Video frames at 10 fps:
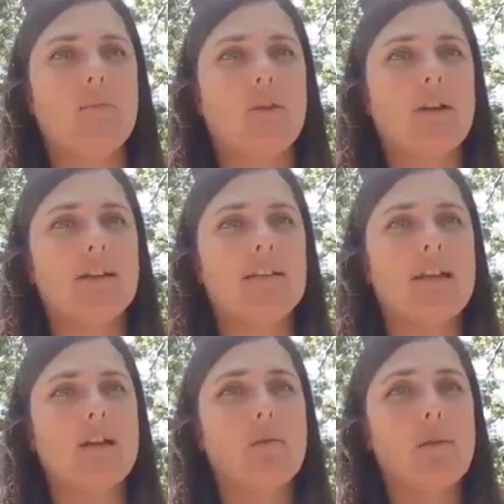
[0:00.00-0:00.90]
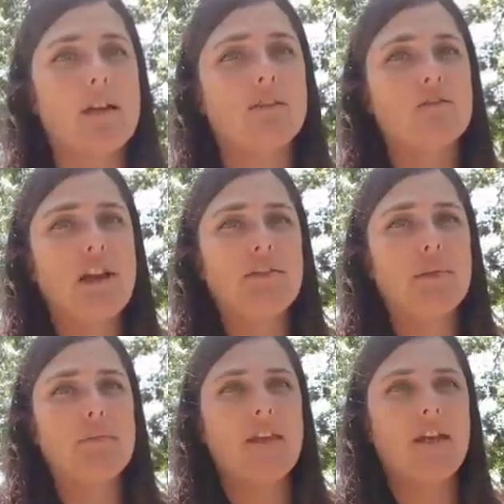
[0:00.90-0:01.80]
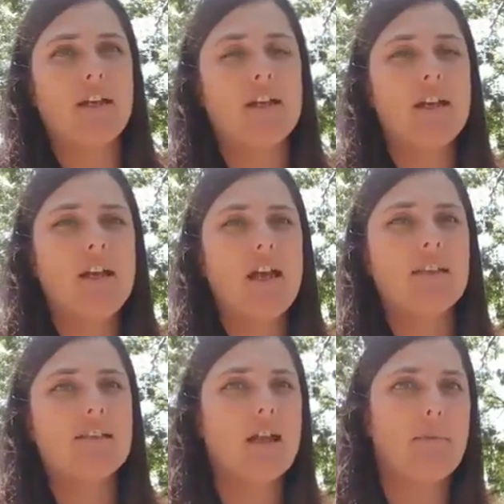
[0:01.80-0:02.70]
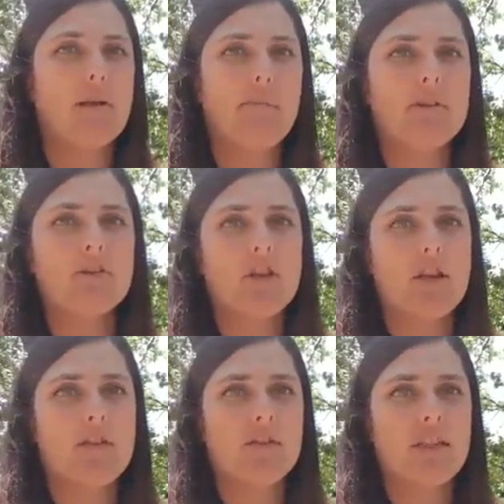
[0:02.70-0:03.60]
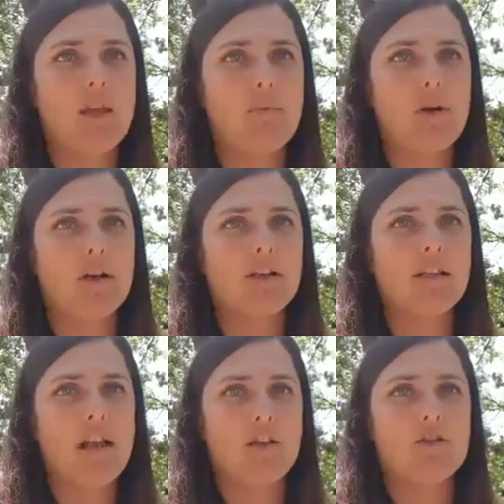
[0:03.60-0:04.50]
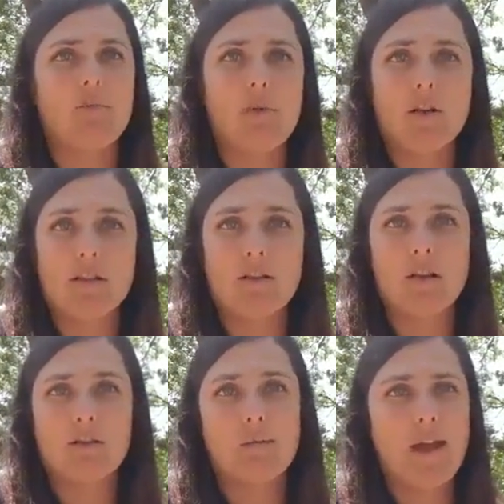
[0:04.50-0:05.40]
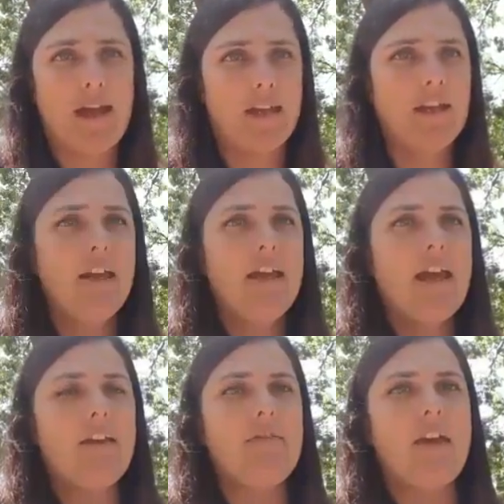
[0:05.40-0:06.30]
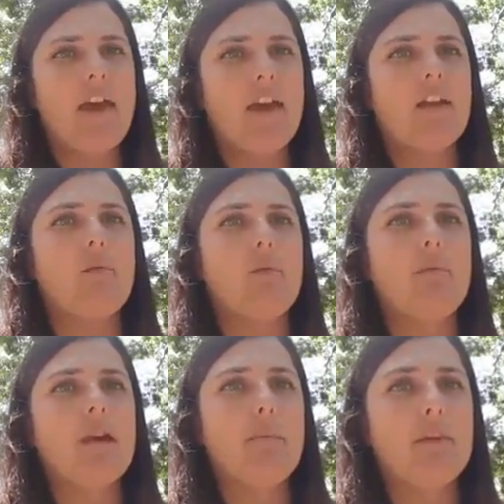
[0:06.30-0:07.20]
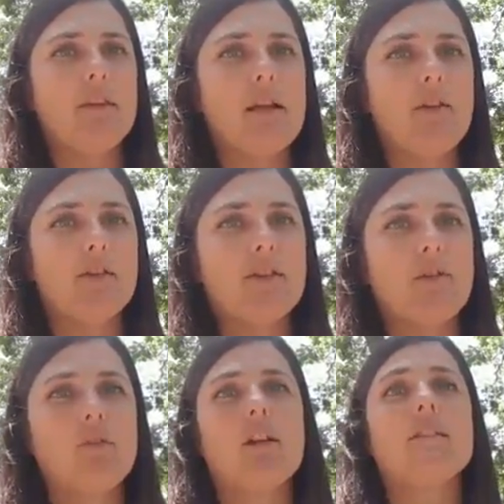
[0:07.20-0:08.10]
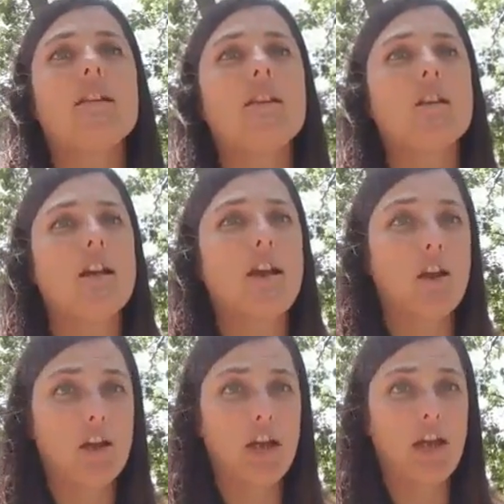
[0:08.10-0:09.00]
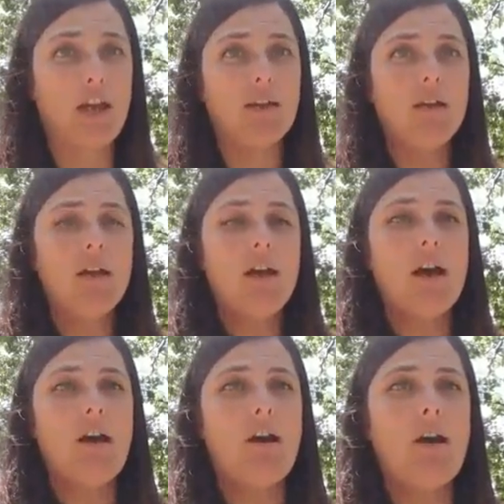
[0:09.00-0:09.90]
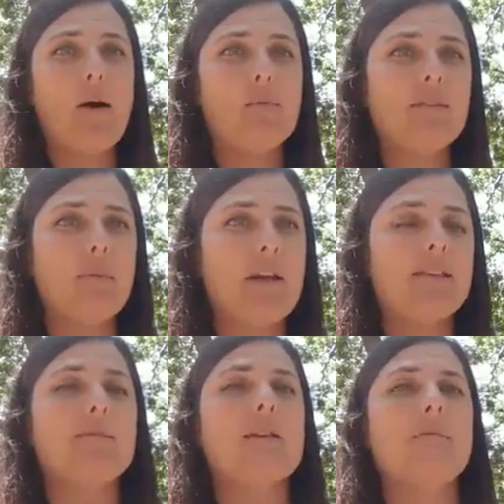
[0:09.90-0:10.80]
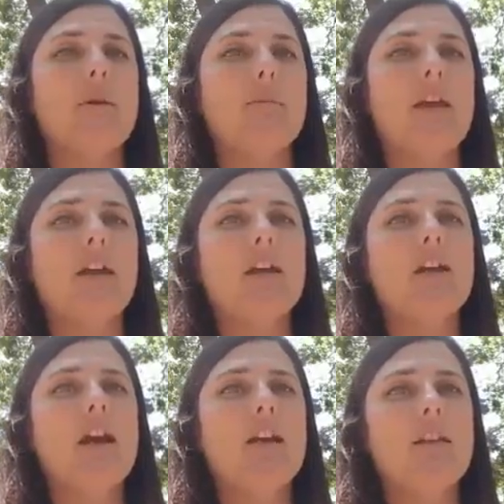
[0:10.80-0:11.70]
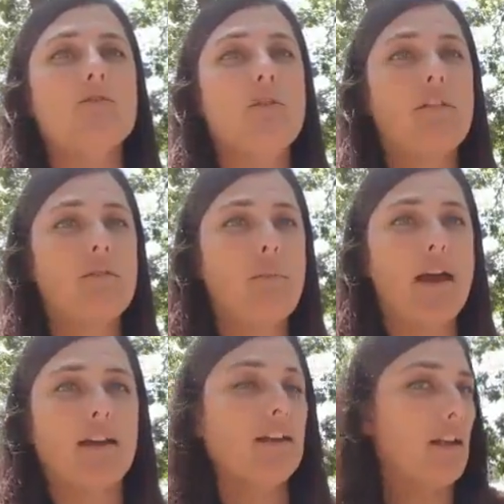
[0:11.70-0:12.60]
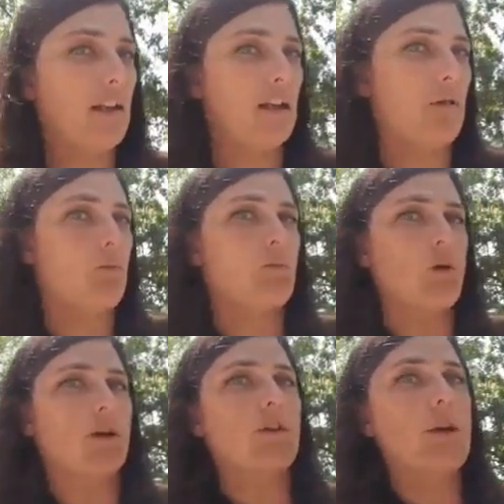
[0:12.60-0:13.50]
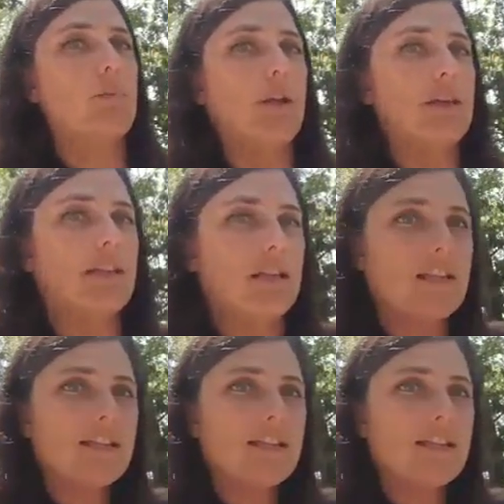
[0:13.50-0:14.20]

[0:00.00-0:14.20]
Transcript: We're going to take a week to drive up there and stop at a bunch of state parks and national parks along the way, and then we'll be up in Yellowstone Grand Teton area, spending some time up there, and then driving back and hitting more great places.